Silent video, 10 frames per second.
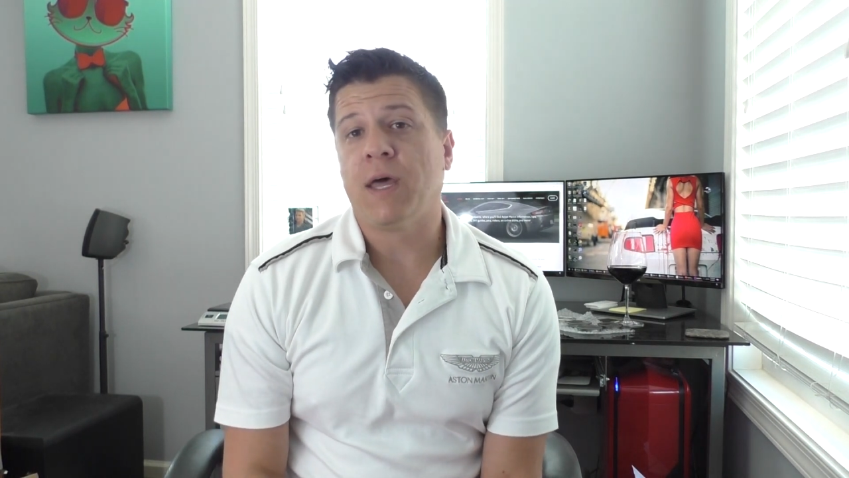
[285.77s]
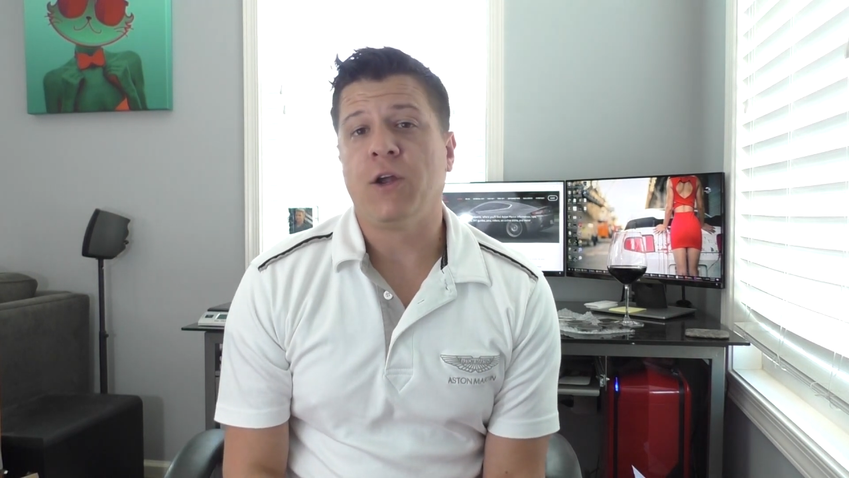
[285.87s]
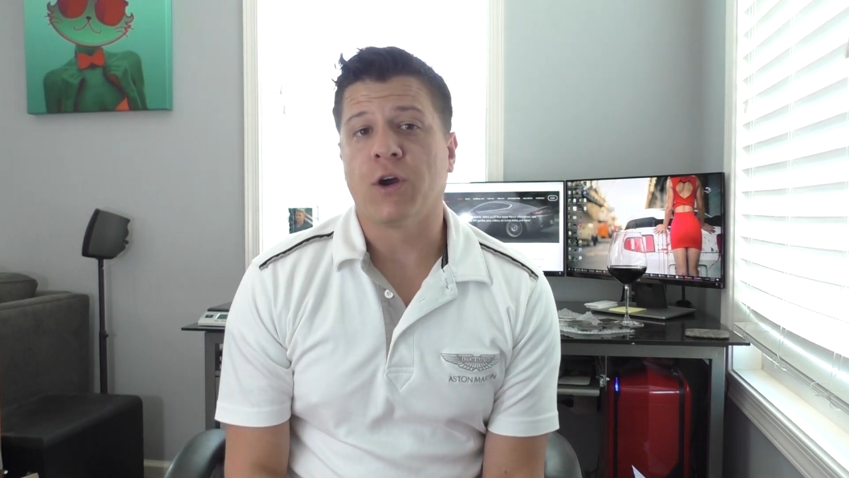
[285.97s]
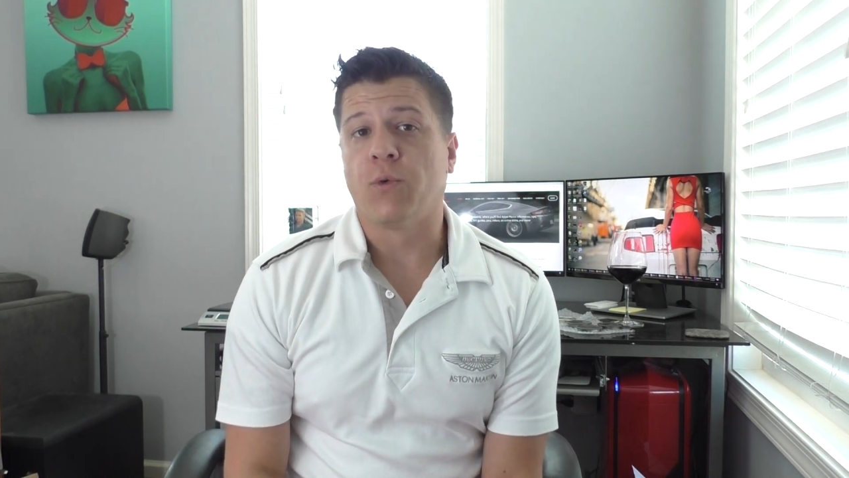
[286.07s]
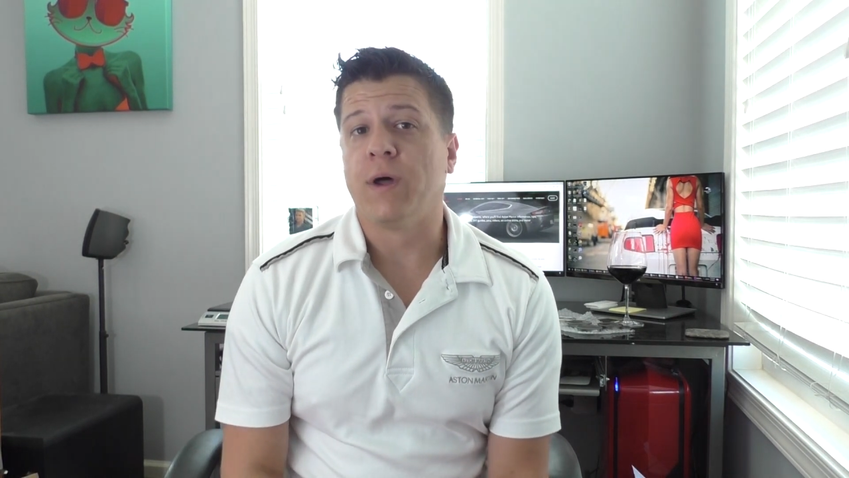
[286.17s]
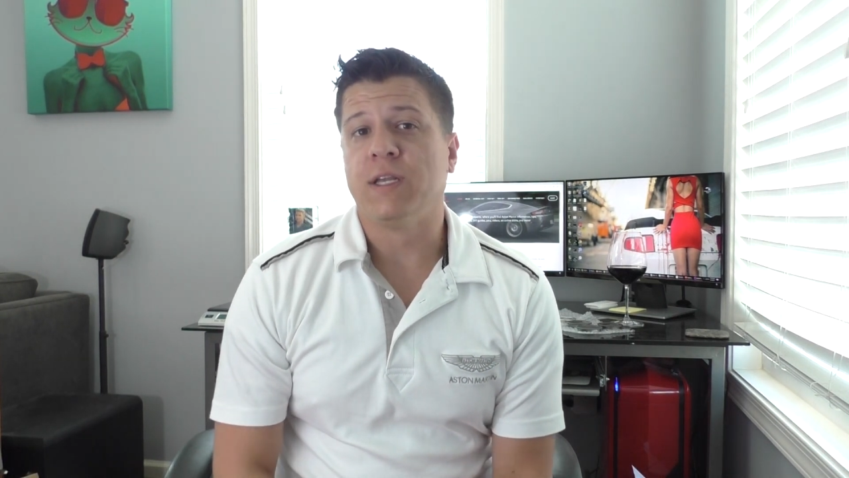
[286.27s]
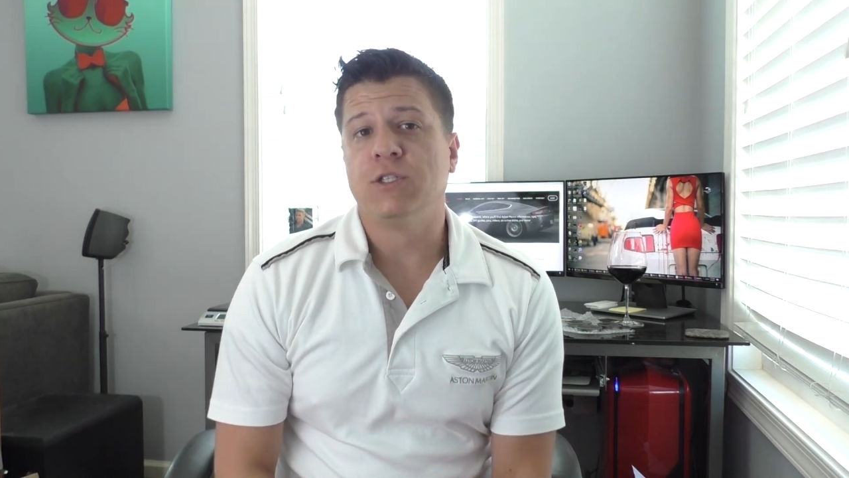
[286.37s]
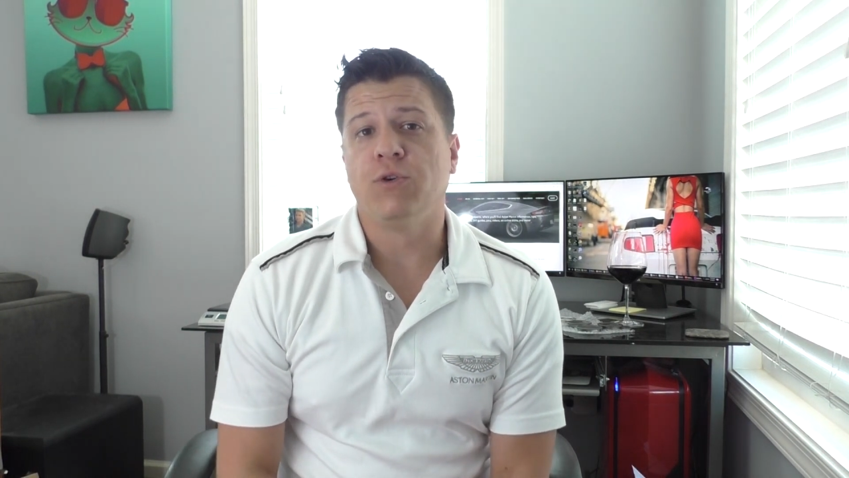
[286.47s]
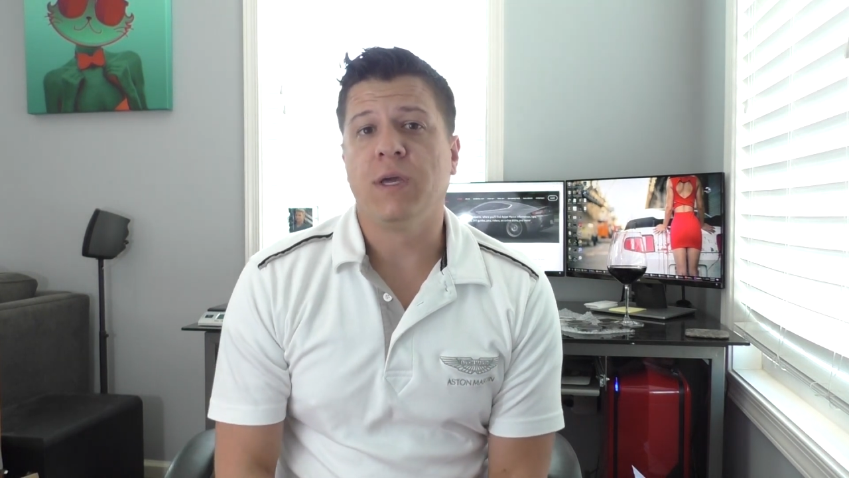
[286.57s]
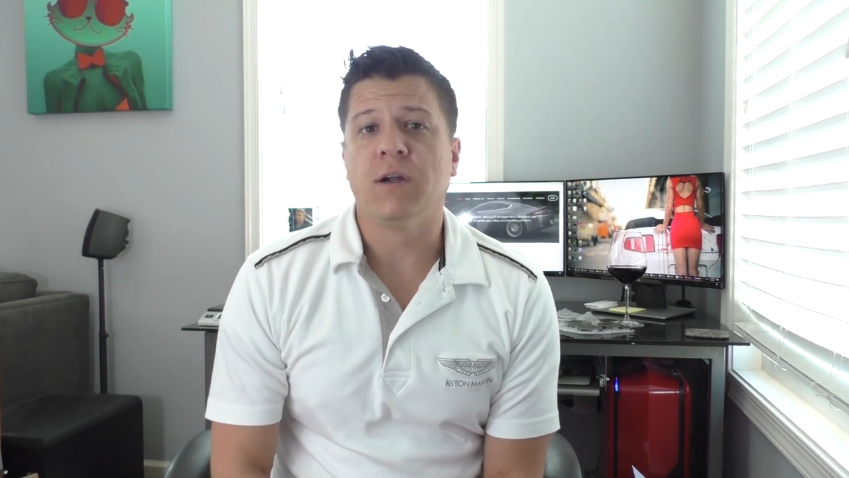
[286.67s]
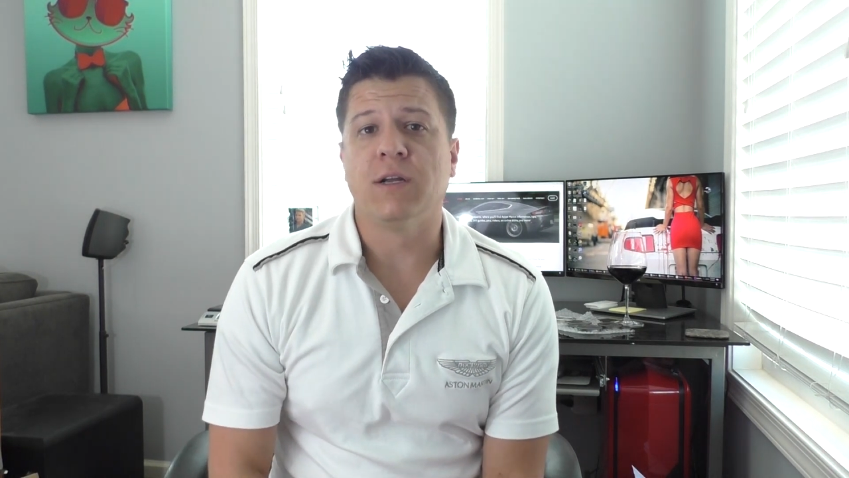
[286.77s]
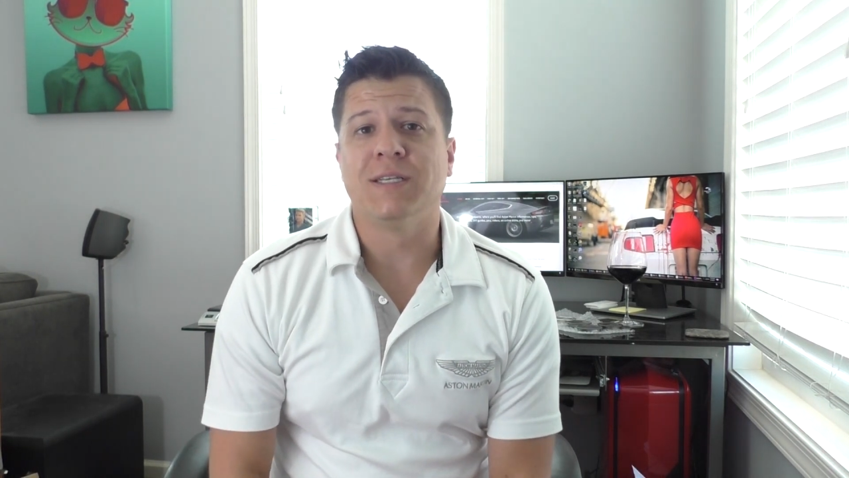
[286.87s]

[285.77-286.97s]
that you're going to run into here